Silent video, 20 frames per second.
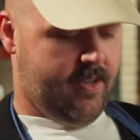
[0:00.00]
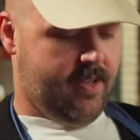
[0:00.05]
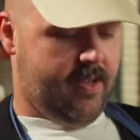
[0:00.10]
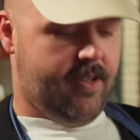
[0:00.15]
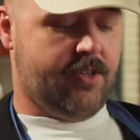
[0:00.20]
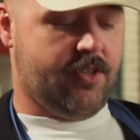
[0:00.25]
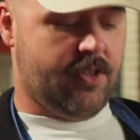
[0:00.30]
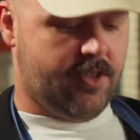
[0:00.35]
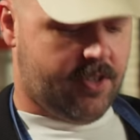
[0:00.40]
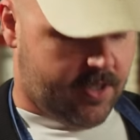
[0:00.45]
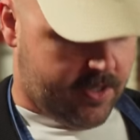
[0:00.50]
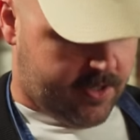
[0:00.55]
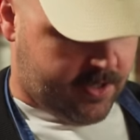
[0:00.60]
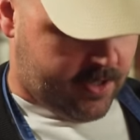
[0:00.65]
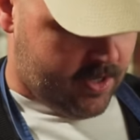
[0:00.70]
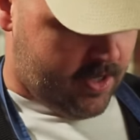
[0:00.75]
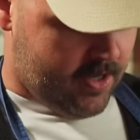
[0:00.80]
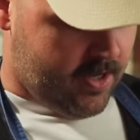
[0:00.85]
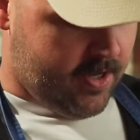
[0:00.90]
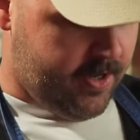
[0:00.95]
It's
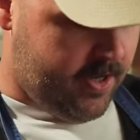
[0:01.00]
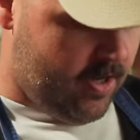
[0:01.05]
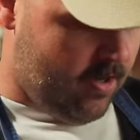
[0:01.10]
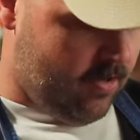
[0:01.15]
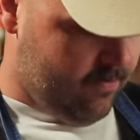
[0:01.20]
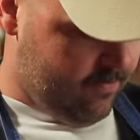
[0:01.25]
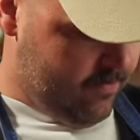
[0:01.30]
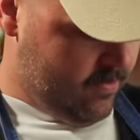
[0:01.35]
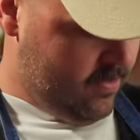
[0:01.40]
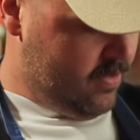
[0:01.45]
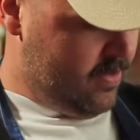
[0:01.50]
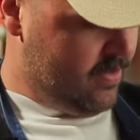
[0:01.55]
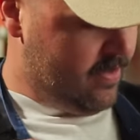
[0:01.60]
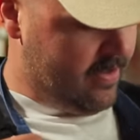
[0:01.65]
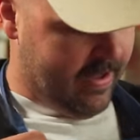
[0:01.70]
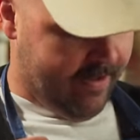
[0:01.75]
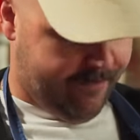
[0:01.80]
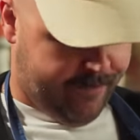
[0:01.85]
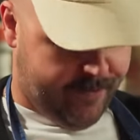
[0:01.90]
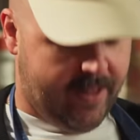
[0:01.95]

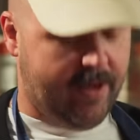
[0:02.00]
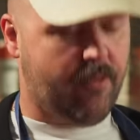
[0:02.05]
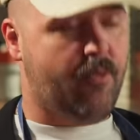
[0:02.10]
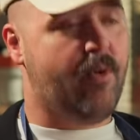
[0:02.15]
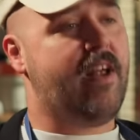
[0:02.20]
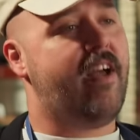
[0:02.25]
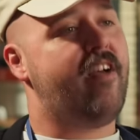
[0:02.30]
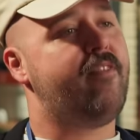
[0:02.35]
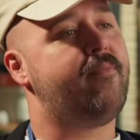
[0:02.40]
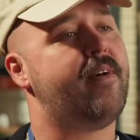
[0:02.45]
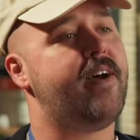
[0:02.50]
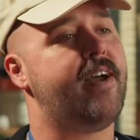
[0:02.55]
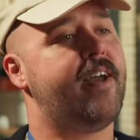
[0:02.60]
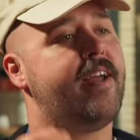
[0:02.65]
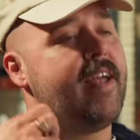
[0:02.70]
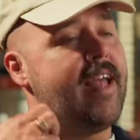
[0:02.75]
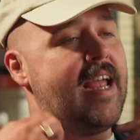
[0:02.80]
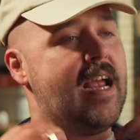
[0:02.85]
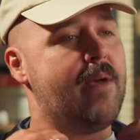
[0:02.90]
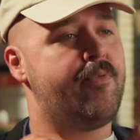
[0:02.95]
I feel like when I have my
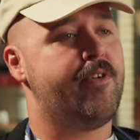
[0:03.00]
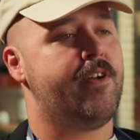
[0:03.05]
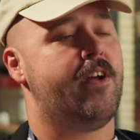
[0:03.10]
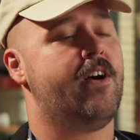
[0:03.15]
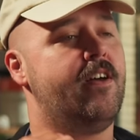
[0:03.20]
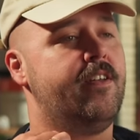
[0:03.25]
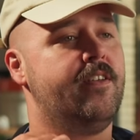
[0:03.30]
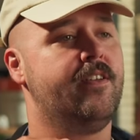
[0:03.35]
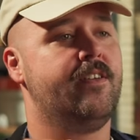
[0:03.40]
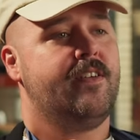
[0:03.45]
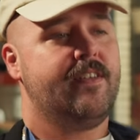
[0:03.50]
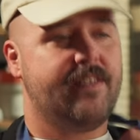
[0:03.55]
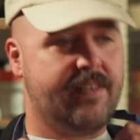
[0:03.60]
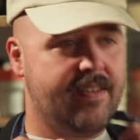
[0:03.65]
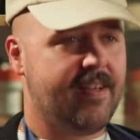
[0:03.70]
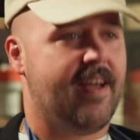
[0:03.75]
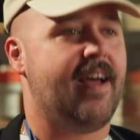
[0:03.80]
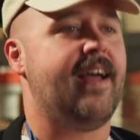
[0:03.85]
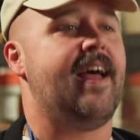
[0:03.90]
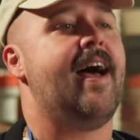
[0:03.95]
apron on,
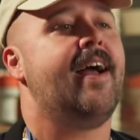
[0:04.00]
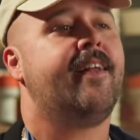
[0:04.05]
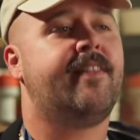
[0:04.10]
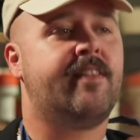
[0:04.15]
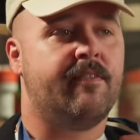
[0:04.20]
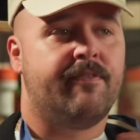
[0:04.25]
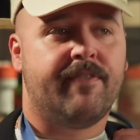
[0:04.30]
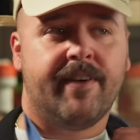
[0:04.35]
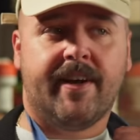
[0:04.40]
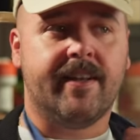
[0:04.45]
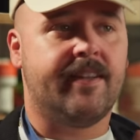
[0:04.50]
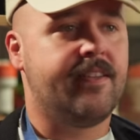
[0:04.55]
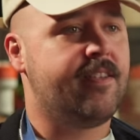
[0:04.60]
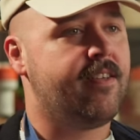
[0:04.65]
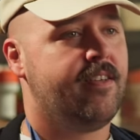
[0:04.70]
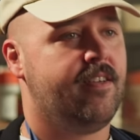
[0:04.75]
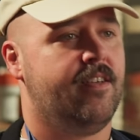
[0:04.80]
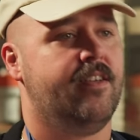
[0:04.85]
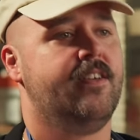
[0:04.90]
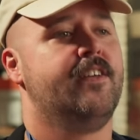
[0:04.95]
I activate
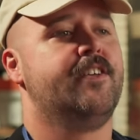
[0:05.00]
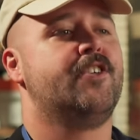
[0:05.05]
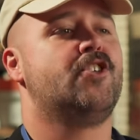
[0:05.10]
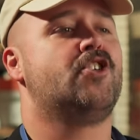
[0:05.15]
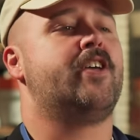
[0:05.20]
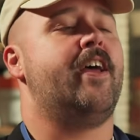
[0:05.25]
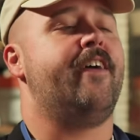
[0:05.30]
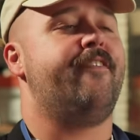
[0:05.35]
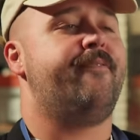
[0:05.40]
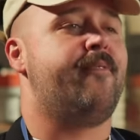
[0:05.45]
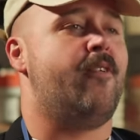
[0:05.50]
chef